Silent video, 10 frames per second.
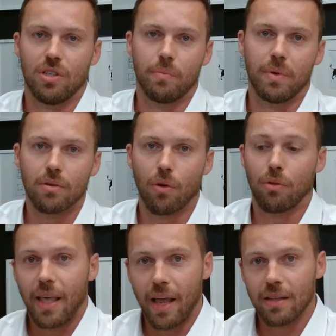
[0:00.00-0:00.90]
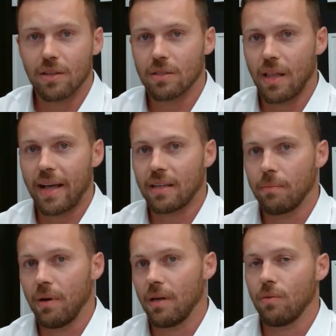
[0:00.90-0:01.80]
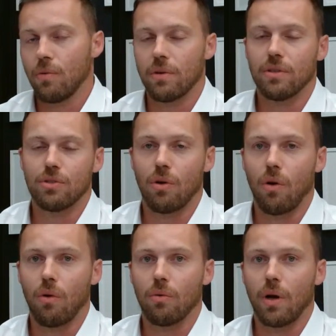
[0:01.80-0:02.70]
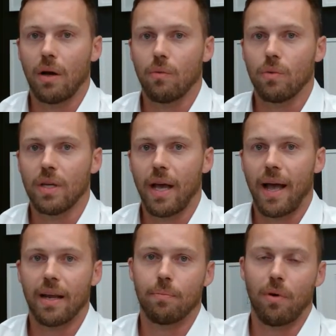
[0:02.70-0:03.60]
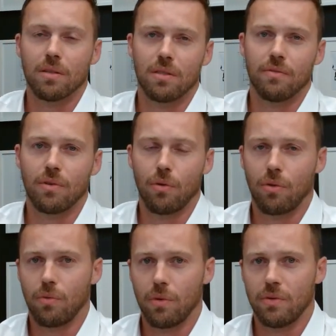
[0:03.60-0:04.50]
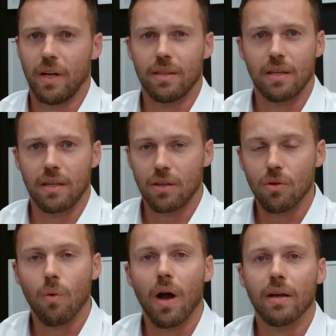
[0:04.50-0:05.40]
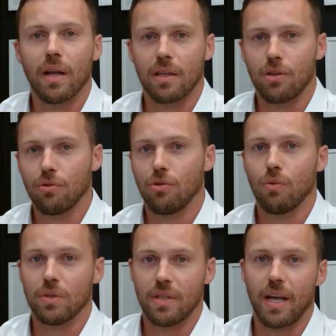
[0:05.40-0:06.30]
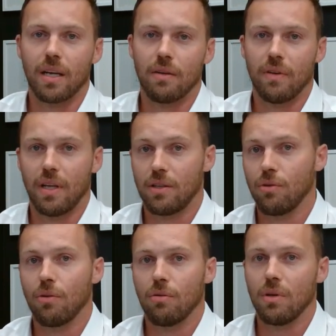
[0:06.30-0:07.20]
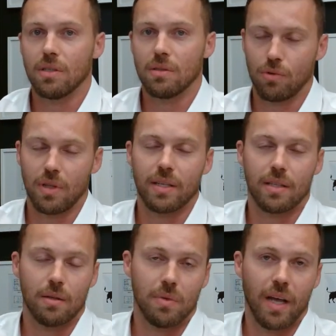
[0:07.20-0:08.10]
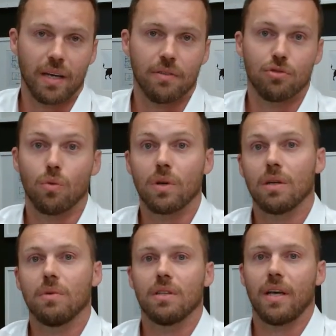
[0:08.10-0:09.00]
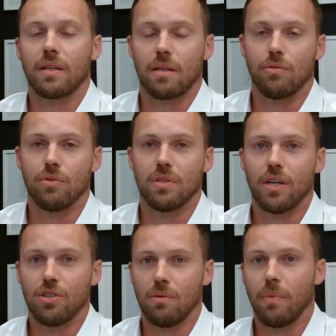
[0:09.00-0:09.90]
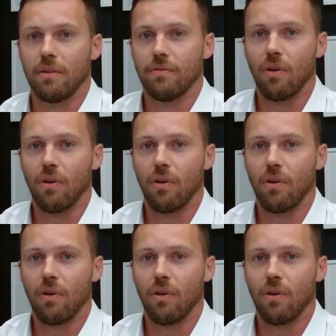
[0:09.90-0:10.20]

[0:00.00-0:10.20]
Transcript: GDP growth. Canada is lagging by a quarter, so we had a positive growth quarter, I think, in Q1. Q2 was negative, and then Q3 is most likely going to be negative. So we're going to be in a technical recession by